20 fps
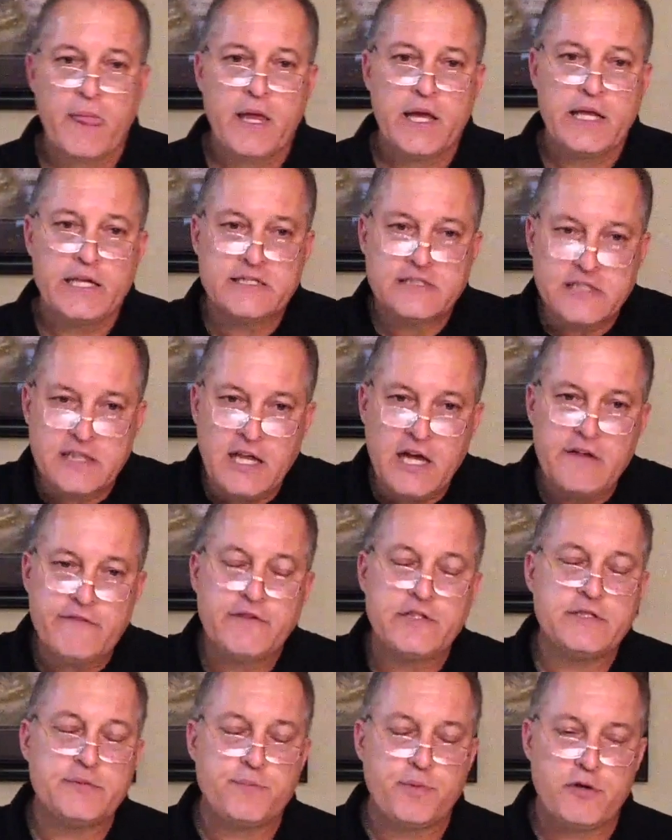his love
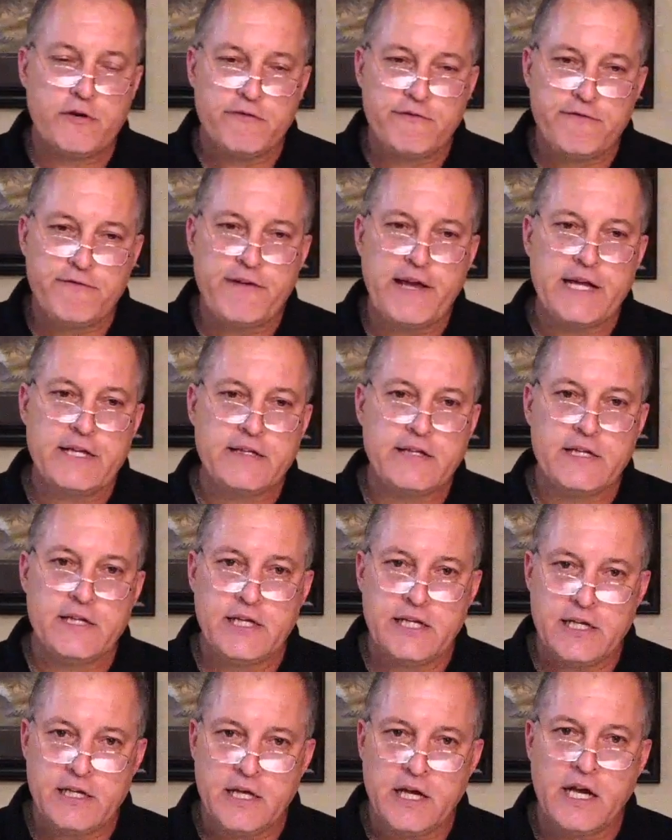is perfected
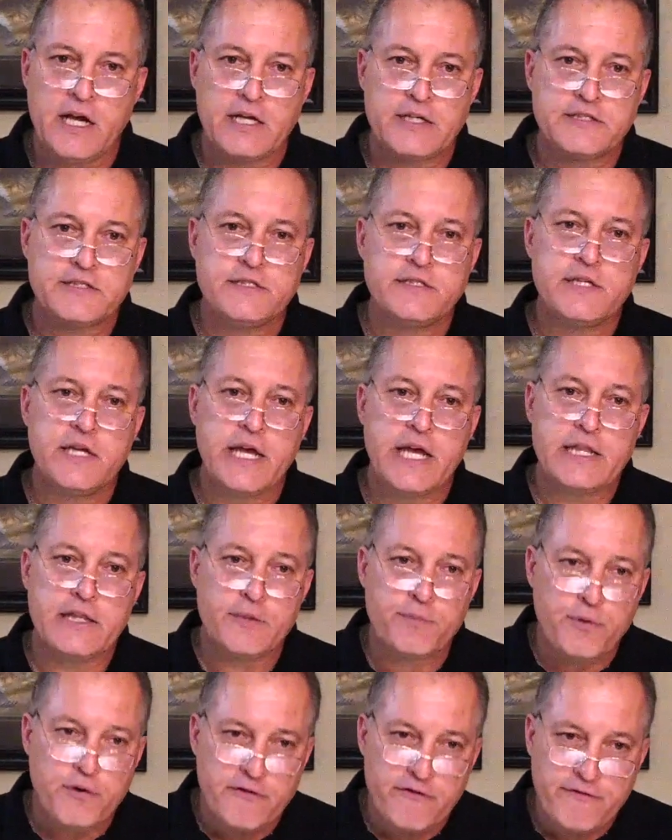in us, and the
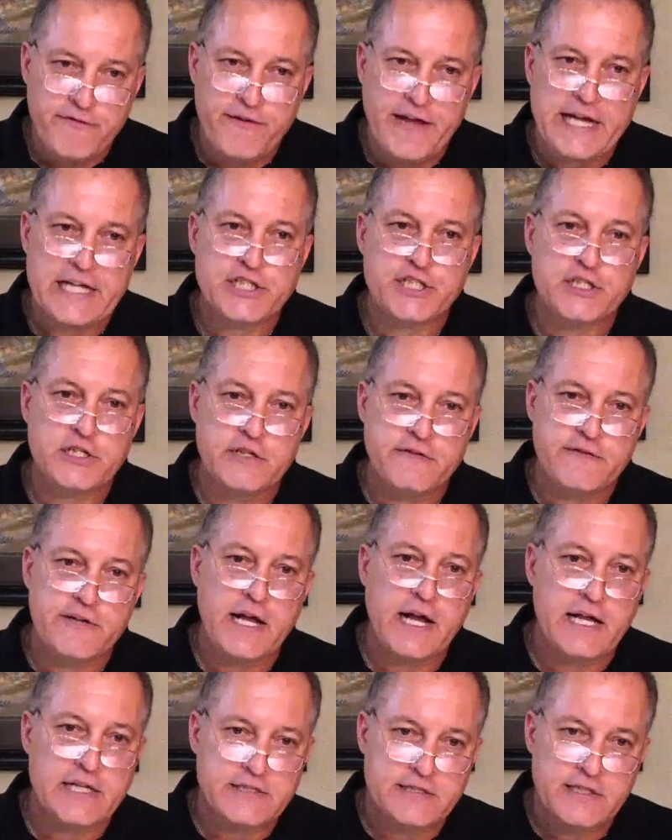perfection of
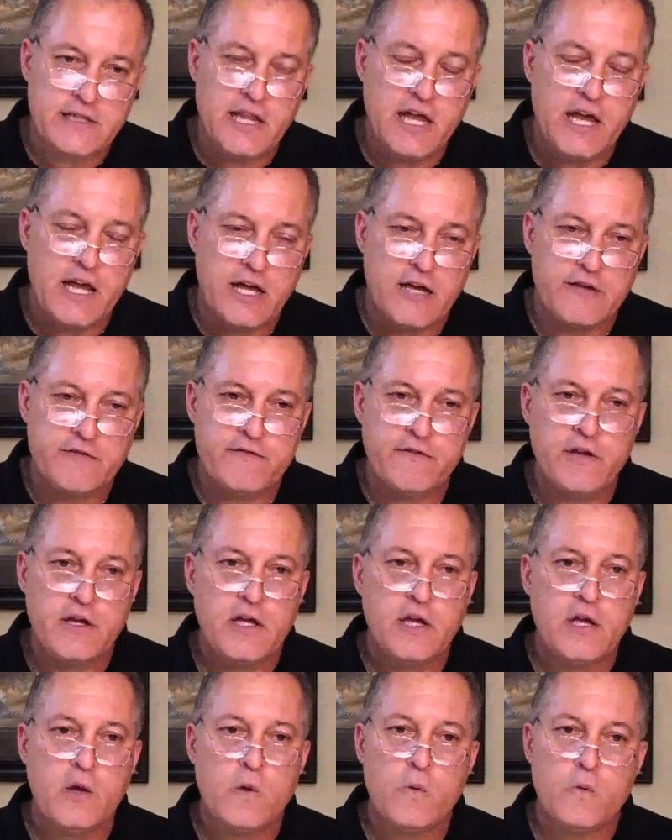God's love,
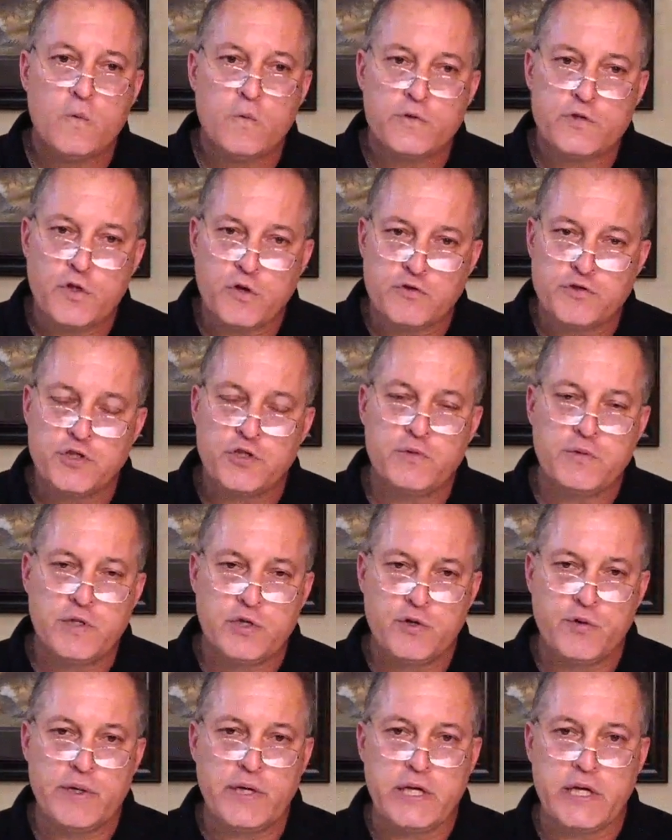don't you
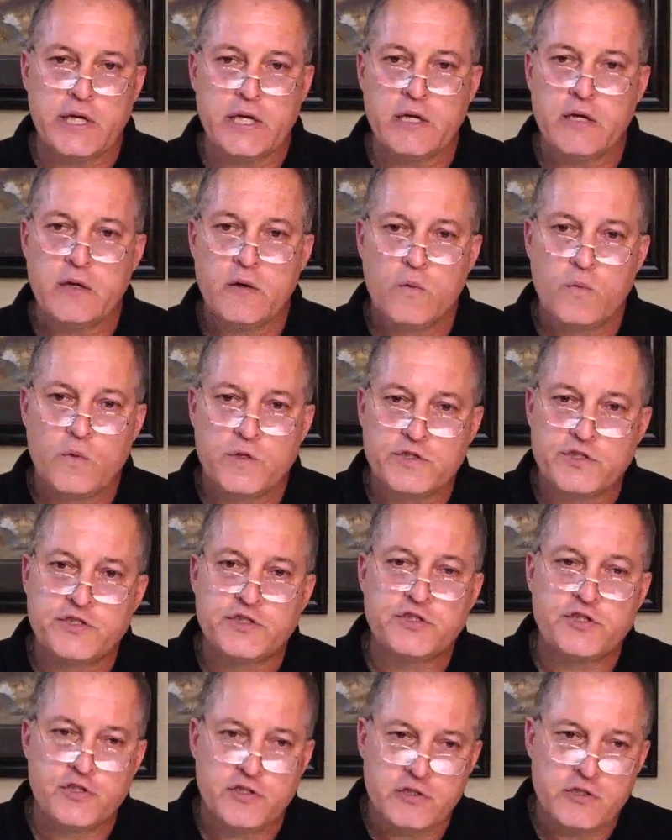agree, would
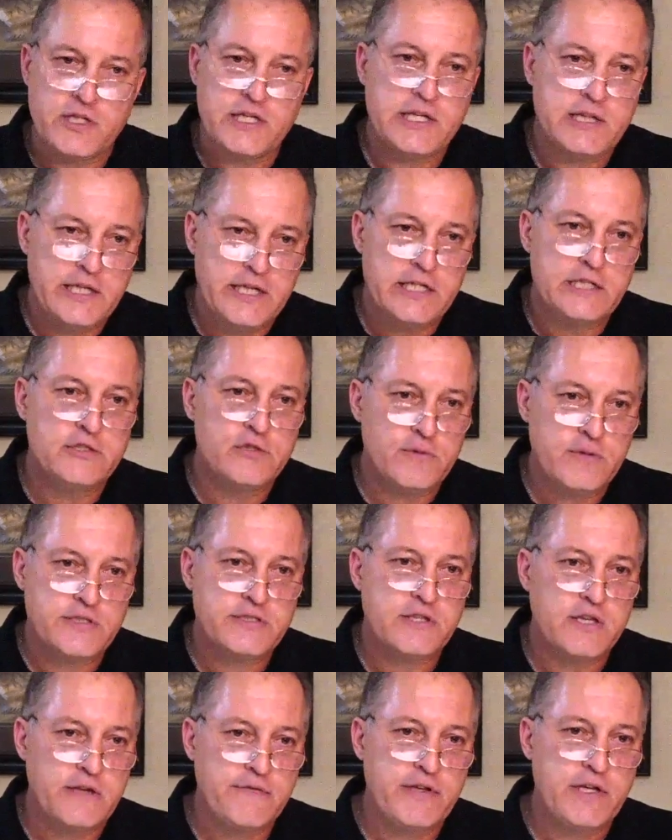certainly lead to us
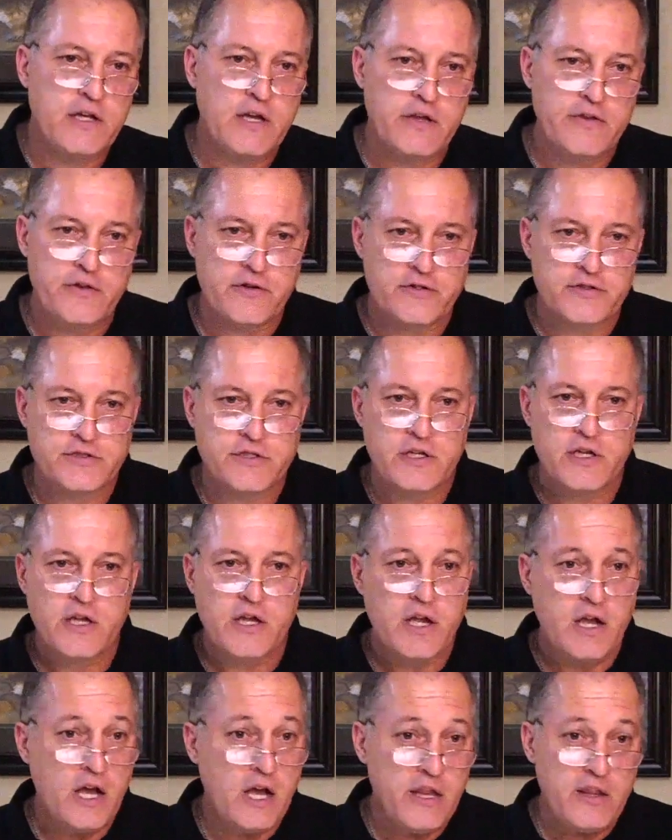loving others.
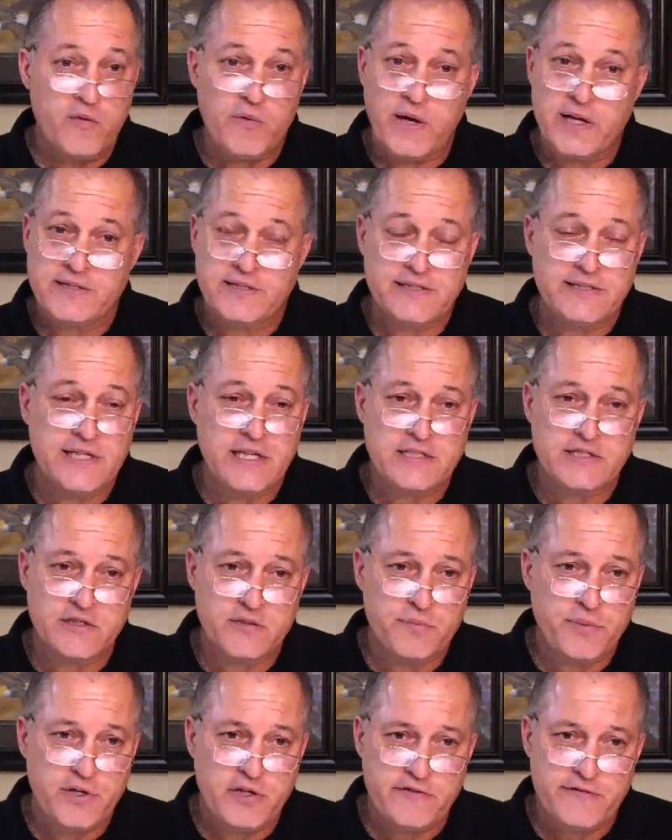Otherwise, it's not so
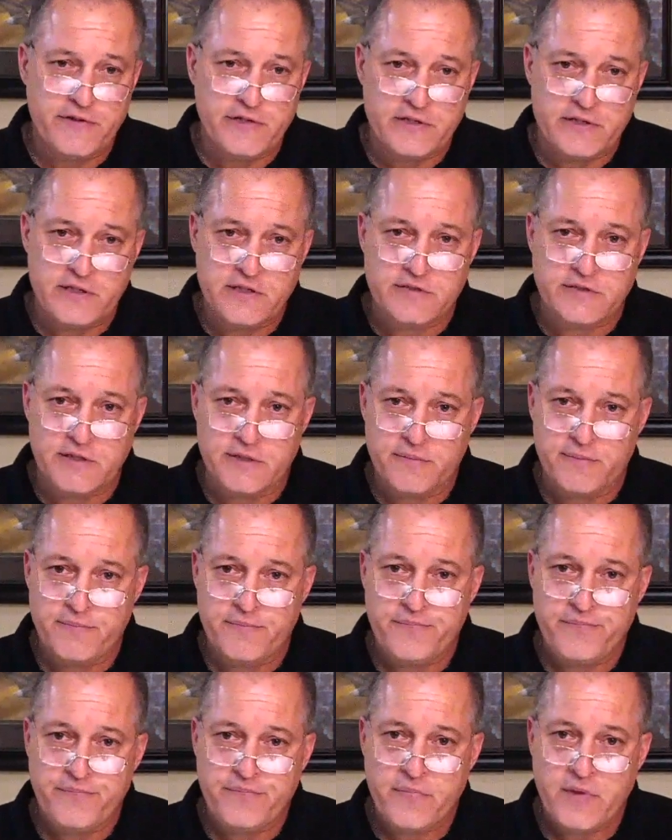perfect, is it?
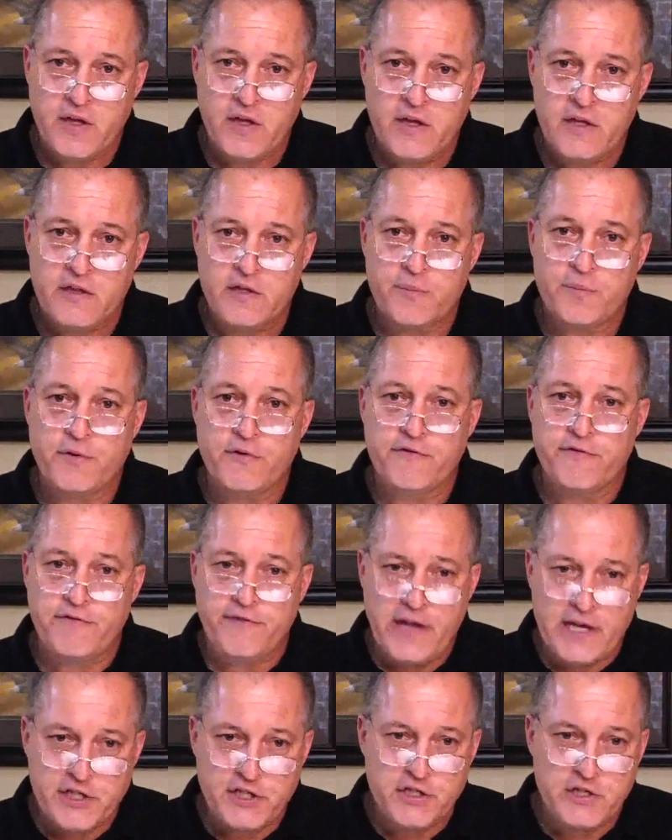The
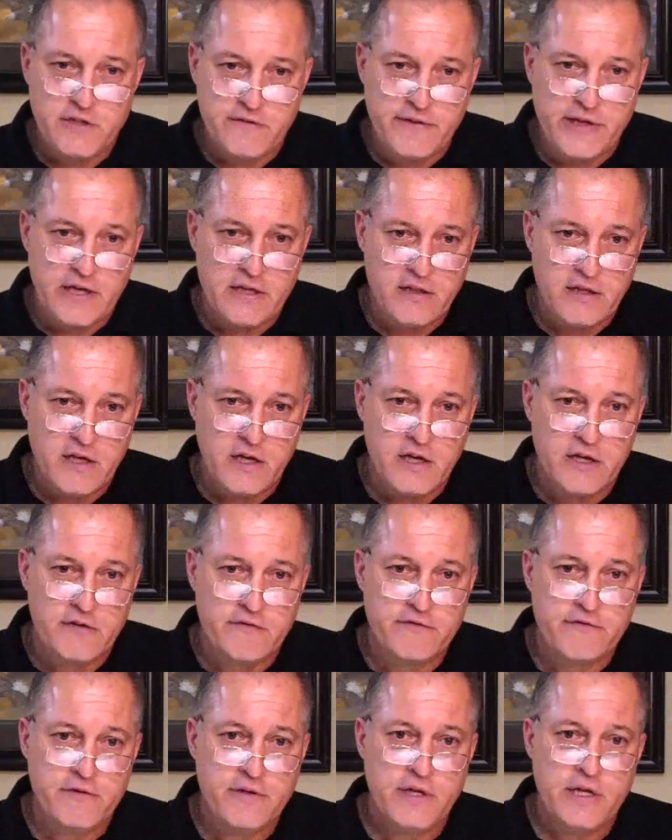perfection of that
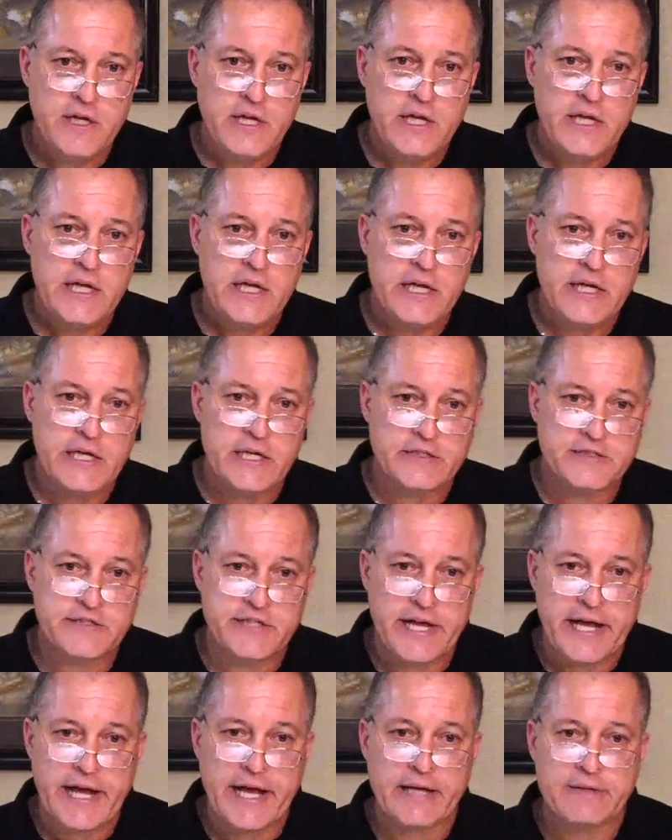love is
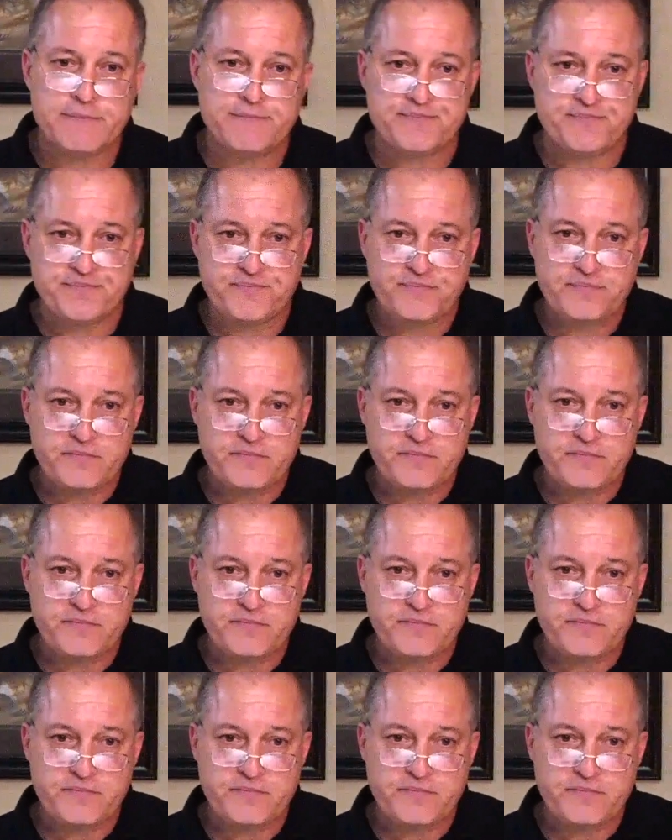that